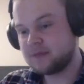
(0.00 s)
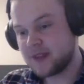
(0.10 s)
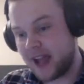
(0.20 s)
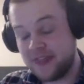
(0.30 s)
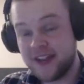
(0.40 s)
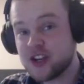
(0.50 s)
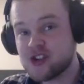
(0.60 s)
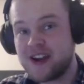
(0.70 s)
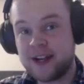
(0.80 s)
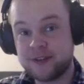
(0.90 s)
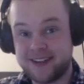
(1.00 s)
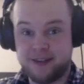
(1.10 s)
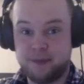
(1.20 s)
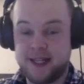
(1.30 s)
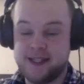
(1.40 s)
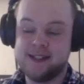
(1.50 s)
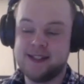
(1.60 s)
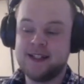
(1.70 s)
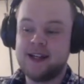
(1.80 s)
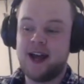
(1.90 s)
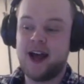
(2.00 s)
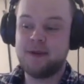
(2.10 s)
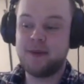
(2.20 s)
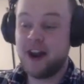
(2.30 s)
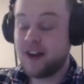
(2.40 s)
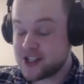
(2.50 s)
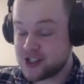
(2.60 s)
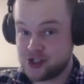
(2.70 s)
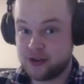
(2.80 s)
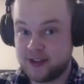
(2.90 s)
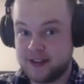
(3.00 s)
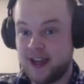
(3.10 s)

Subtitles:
And then I tried out Discipline, and I enjoyed it,